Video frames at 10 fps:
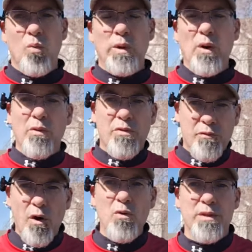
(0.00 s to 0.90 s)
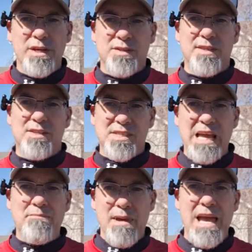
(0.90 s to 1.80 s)
we don't throw this in the
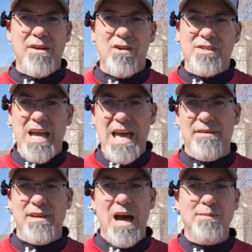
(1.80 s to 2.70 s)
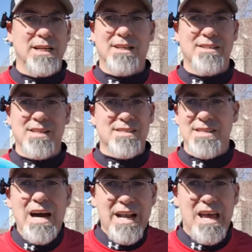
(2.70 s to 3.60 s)
same manner as a heavy object because it's
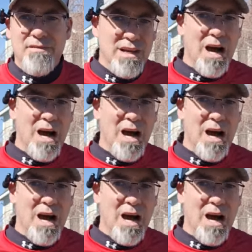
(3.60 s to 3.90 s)
not a heavy